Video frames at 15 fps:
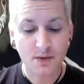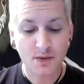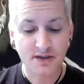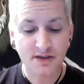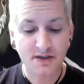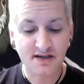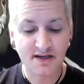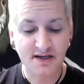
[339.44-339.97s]
What
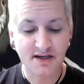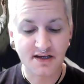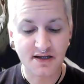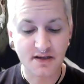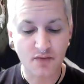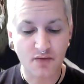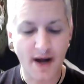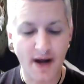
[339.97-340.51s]
did
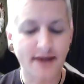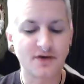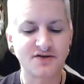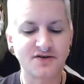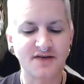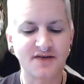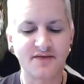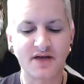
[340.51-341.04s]
the
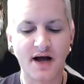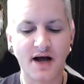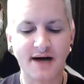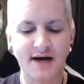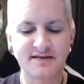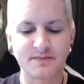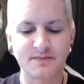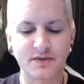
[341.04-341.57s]
writers of the
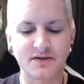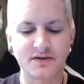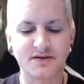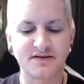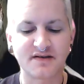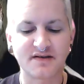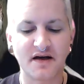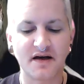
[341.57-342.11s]

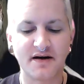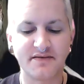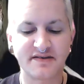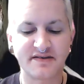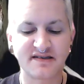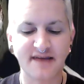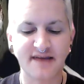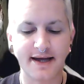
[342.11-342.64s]
Gospels, of
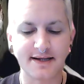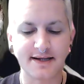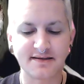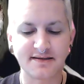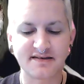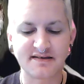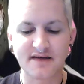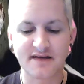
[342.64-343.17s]

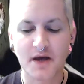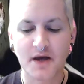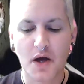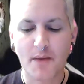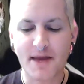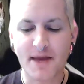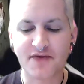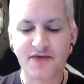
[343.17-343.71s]
saints,
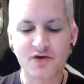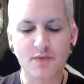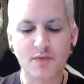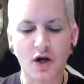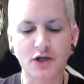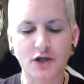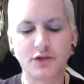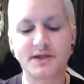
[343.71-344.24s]
Matthew,
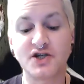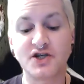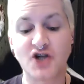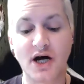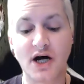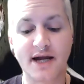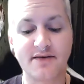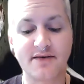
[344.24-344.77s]
Mark, Luke, and
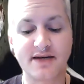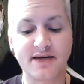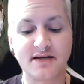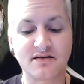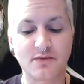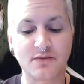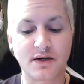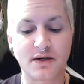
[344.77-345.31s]
John have
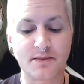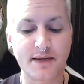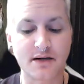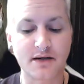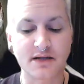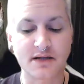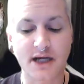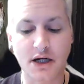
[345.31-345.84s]
against one
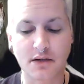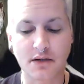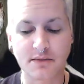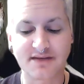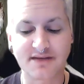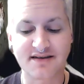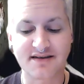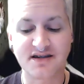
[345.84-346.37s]
apparently
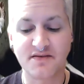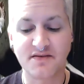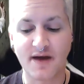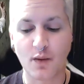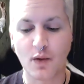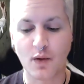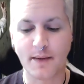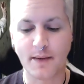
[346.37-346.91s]
harmless and
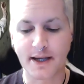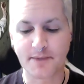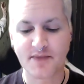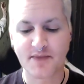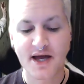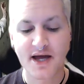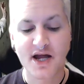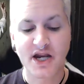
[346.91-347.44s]
devout woman?
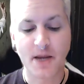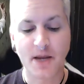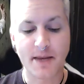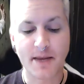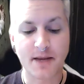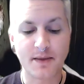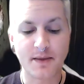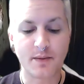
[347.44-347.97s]
Now,
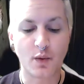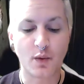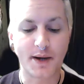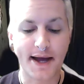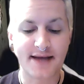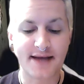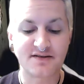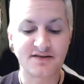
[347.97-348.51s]
many people would
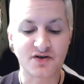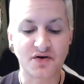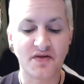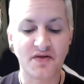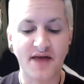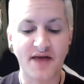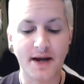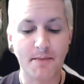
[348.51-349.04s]

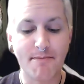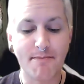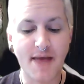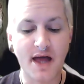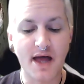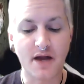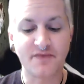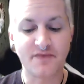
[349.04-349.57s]
answer that
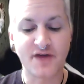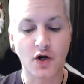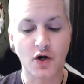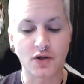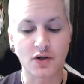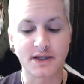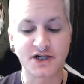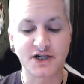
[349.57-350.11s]
men of the
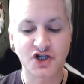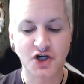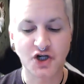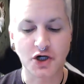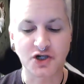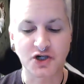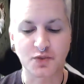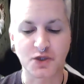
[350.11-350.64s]
early
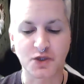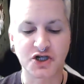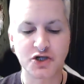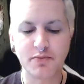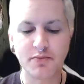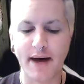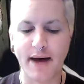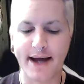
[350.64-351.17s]
church were
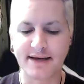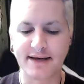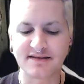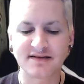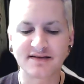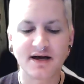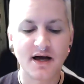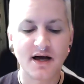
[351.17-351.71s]
too
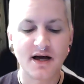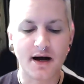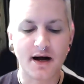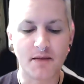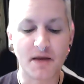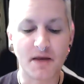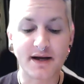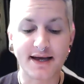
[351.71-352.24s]
biased
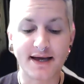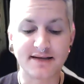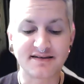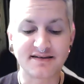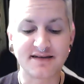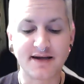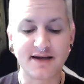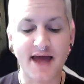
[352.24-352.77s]
um,
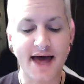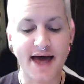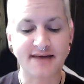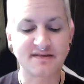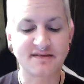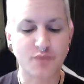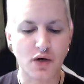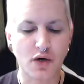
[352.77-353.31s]
against an
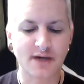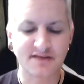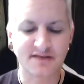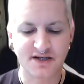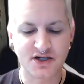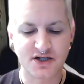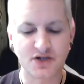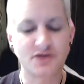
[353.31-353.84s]
ex
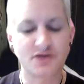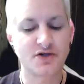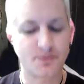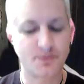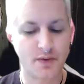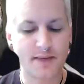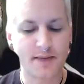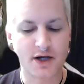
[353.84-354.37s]
prostitute to
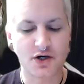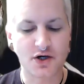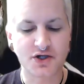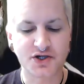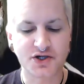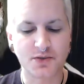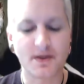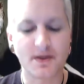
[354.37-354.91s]
permit her
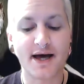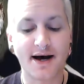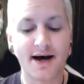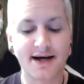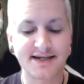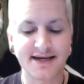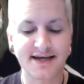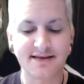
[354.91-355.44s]
to
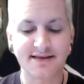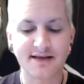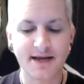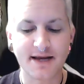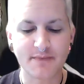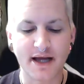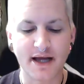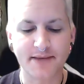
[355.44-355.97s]
uh, take the
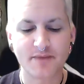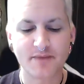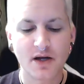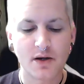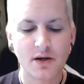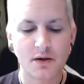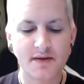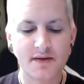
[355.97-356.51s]
limelight,
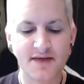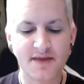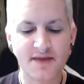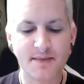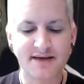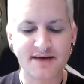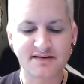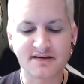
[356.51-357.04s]
or that they
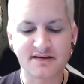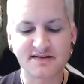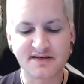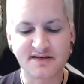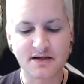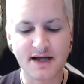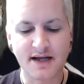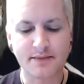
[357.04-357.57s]
basically
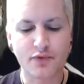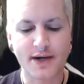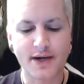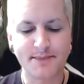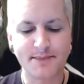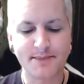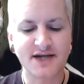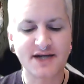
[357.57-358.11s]
still had
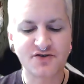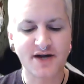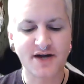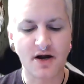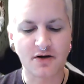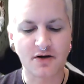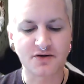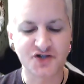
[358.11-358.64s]
pre
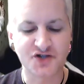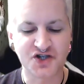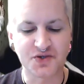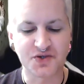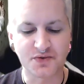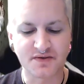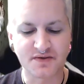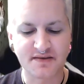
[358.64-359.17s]
patriarchal
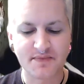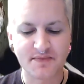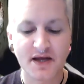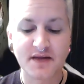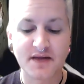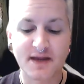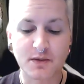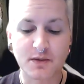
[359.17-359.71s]
Jews.
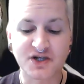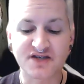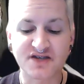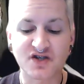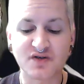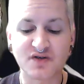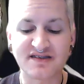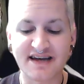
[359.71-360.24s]
They were
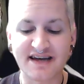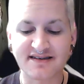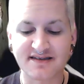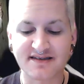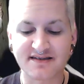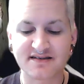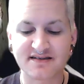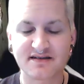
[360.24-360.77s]
just too
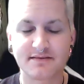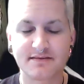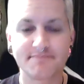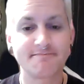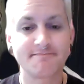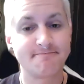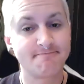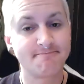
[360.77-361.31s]
sexist.
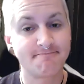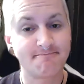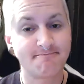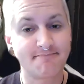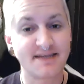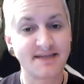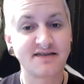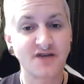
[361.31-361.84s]

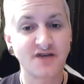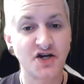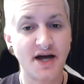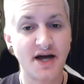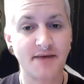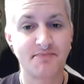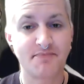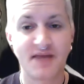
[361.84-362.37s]
So,
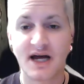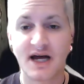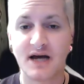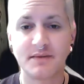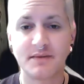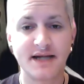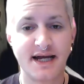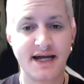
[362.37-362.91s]
yeah. I
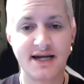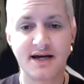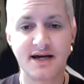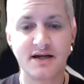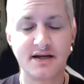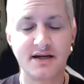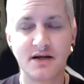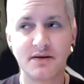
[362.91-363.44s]
mean, any
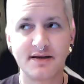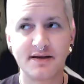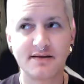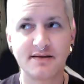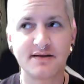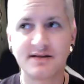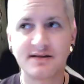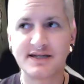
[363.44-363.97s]
kind, you
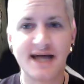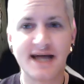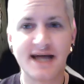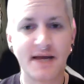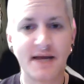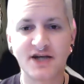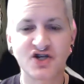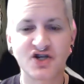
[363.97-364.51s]
the
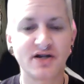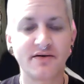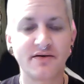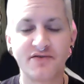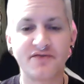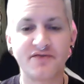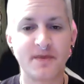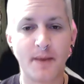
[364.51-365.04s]
damnation of
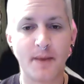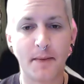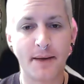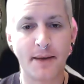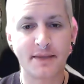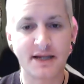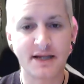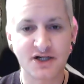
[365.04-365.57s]
the female
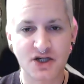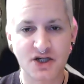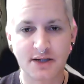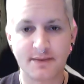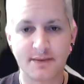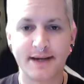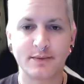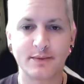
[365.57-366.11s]
population in
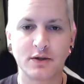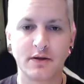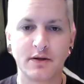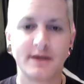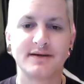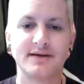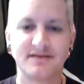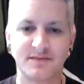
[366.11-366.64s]
the Bible
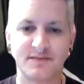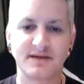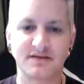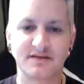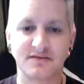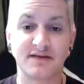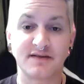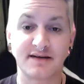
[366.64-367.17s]
is
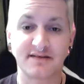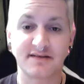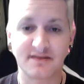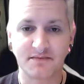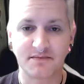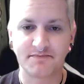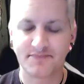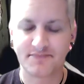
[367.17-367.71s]
because of
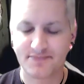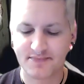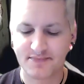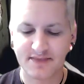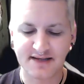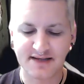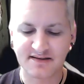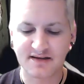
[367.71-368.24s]
sexism.
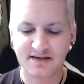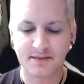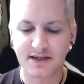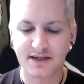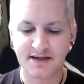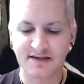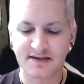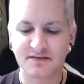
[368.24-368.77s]
That's, I
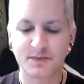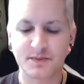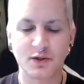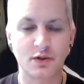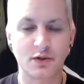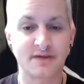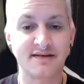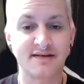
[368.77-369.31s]
mean, that is
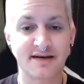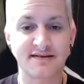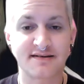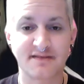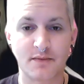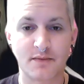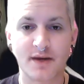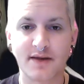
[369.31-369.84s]
pure
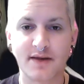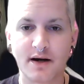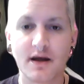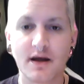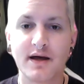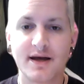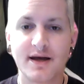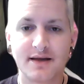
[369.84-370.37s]
sexism right there.
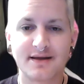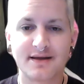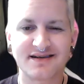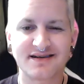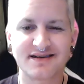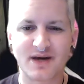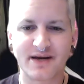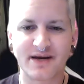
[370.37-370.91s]
And that
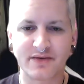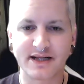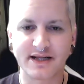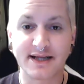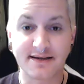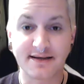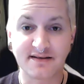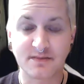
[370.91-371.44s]
is why I really
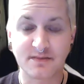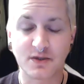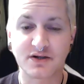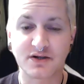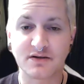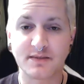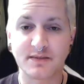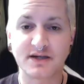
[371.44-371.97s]
like this book
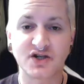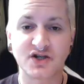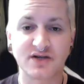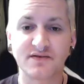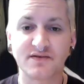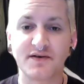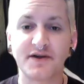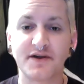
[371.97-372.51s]
too, because
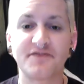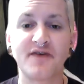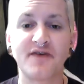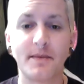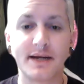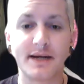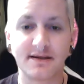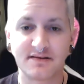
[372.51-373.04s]
she's a very
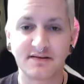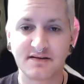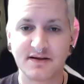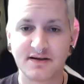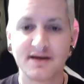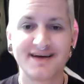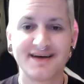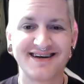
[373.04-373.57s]
feminist.
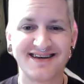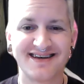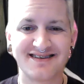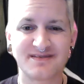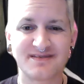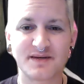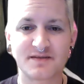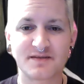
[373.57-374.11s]
And
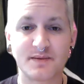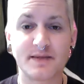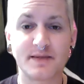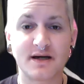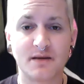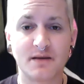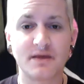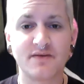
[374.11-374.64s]
this makes me
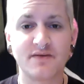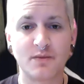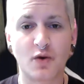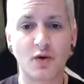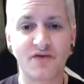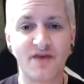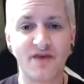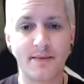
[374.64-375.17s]
become even
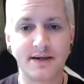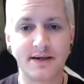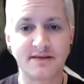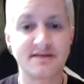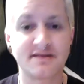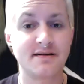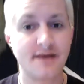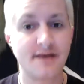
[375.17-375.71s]
more
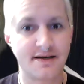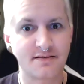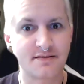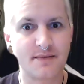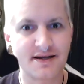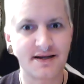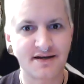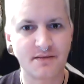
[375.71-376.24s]
feminist. And yes,
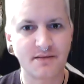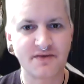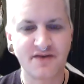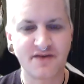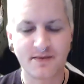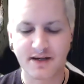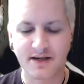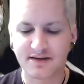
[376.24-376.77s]
men can be
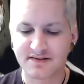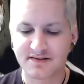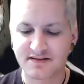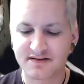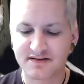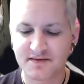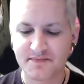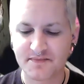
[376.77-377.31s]

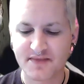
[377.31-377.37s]
feminists.